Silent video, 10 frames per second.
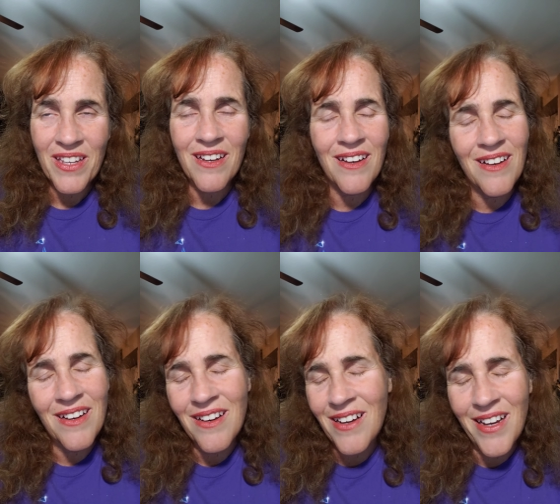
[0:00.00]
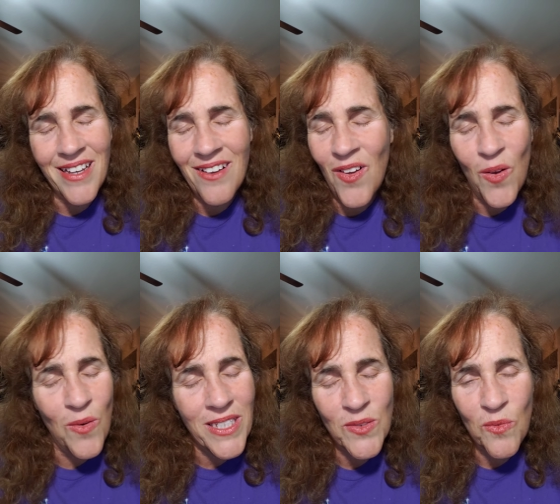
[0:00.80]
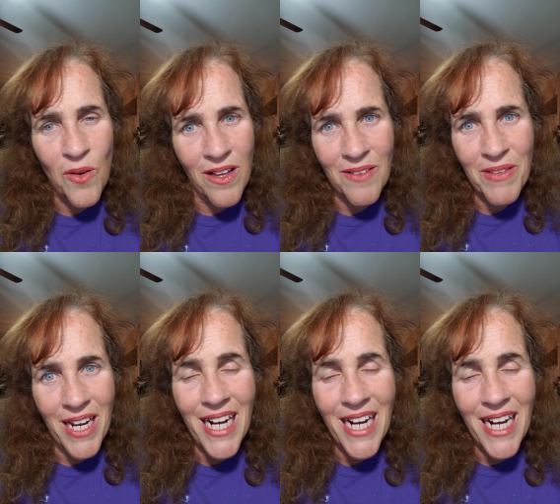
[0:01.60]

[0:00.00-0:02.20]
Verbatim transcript: Uh, I always welcome that.